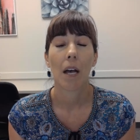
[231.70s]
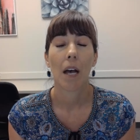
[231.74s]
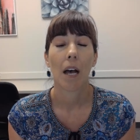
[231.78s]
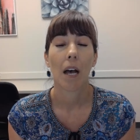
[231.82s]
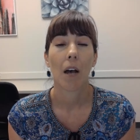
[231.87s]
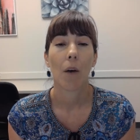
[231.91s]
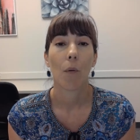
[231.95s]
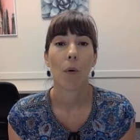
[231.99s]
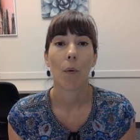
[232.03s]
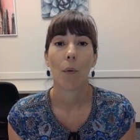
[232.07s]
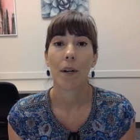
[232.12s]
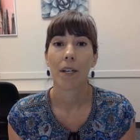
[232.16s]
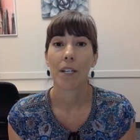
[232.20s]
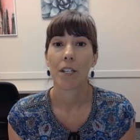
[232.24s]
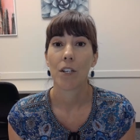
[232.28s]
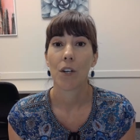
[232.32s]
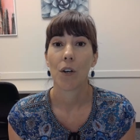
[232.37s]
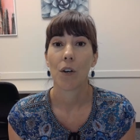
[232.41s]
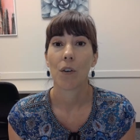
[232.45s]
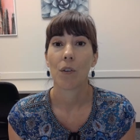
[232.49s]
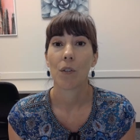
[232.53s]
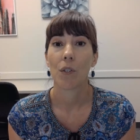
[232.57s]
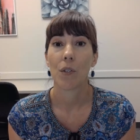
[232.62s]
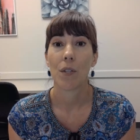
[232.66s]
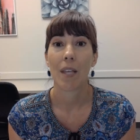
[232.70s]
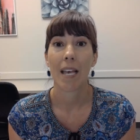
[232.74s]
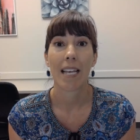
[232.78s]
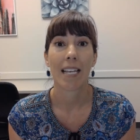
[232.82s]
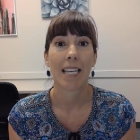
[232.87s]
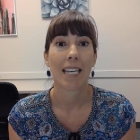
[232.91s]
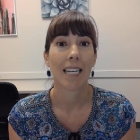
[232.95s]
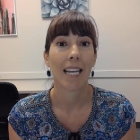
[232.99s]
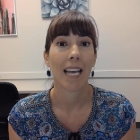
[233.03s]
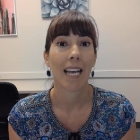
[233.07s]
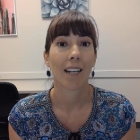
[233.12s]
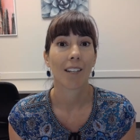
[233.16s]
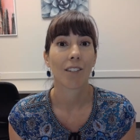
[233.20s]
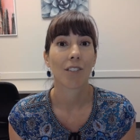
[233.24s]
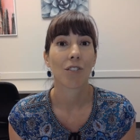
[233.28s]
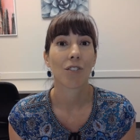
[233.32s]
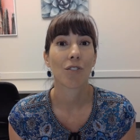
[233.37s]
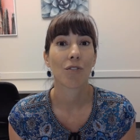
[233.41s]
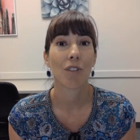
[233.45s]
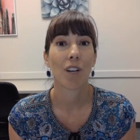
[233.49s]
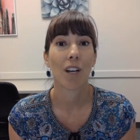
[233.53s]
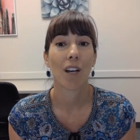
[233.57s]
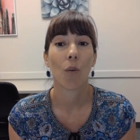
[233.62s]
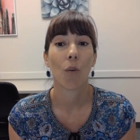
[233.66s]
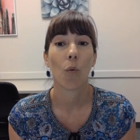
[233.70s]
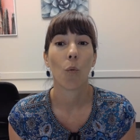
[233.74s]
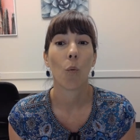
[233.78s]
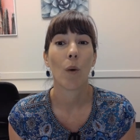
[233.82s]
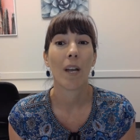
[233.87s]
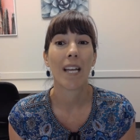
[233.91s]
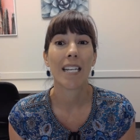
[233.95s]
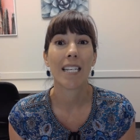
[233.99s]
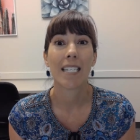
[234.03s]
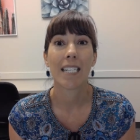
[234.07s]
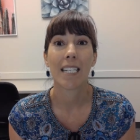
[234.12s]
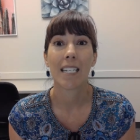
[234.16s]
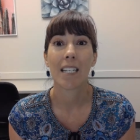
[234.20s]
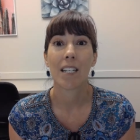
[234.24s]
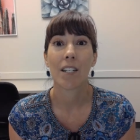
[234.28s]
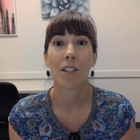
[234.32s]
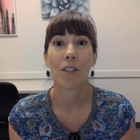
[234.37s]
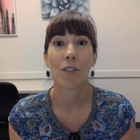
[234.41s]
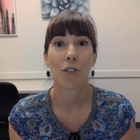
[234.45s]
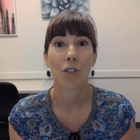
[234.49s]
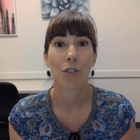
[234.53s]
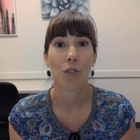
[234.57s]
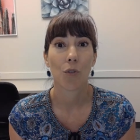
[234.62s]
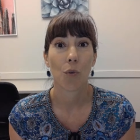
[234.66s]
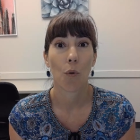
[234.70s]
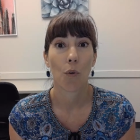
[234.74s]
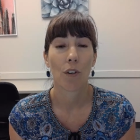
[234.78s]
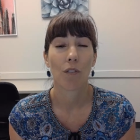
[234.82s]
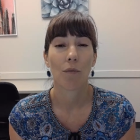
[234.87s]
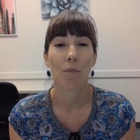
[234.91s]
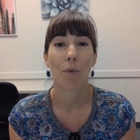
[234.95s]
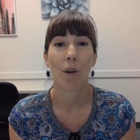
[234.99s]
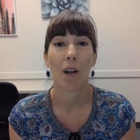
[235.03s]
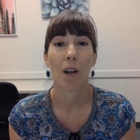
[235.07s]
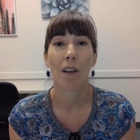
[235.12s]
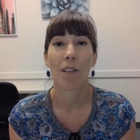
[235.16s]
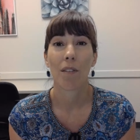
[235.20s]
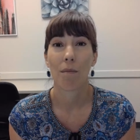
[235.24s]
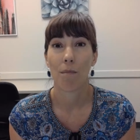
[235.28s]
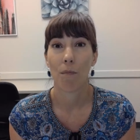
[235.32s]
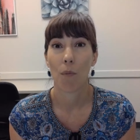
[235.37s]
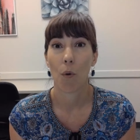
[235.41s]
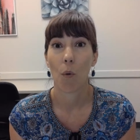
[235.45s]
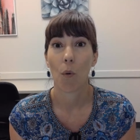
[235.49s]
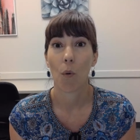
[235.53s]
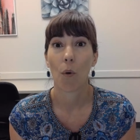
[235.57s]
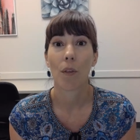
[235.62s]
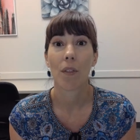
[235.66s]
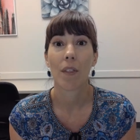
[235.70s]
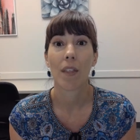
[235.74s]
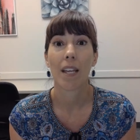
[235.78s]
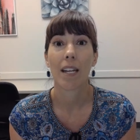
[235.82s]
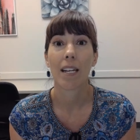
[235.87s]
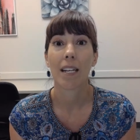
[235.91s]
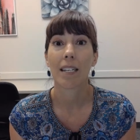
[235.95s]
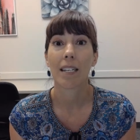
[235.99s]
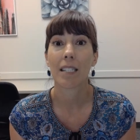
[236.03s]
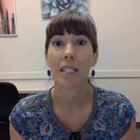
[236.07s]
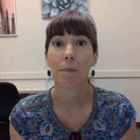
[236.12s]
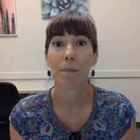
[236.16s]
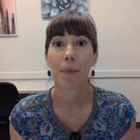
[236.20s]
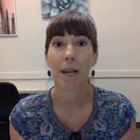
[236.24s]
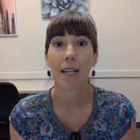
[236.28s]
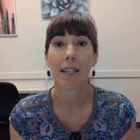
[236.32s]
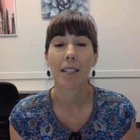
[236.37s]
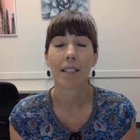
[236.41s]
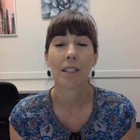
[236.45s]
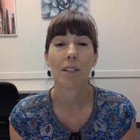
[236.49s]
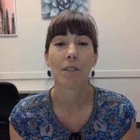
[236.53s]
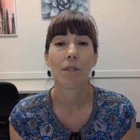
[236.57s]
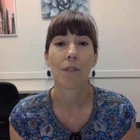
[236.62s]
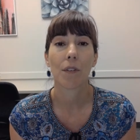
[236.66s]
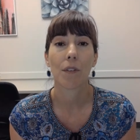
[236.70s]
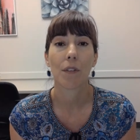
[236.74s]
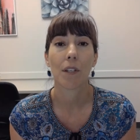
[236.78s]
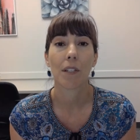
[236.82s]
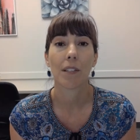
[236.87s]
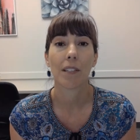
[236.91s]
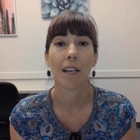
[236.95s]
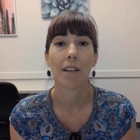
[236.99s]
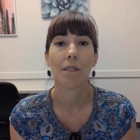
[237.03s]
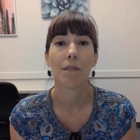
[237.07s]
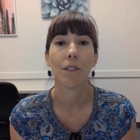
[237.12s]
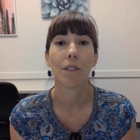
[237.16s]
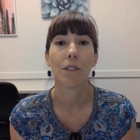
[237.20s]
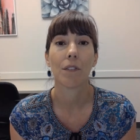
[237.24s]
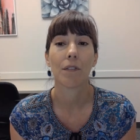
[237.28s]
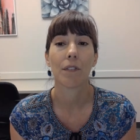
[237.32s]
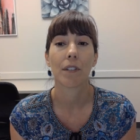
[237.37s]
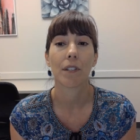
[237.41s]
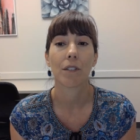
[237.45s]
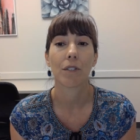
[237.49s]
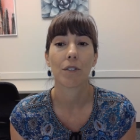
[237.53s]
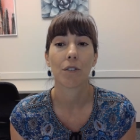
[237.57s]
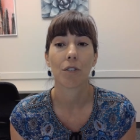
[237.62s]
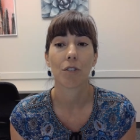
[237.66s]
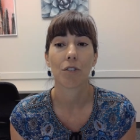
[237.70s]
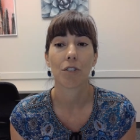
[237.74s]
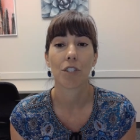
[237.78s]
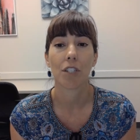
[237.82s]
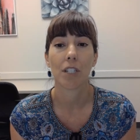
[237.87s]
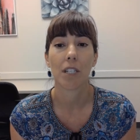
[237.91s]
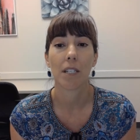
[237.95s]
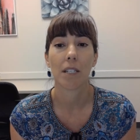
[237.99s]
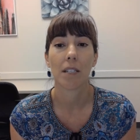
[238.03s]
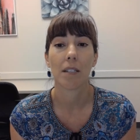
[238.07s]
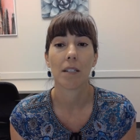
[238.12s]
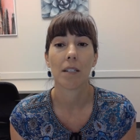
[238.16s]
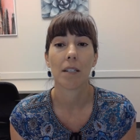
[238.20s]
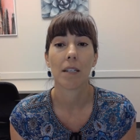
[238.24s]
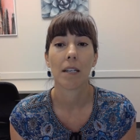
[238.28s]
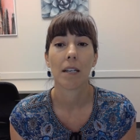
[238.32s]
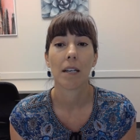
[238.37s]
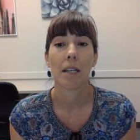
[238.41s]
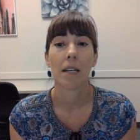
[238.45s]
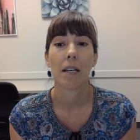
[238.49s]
We want to know, do they get extra winded or short of breath more than expected for the level of exertion?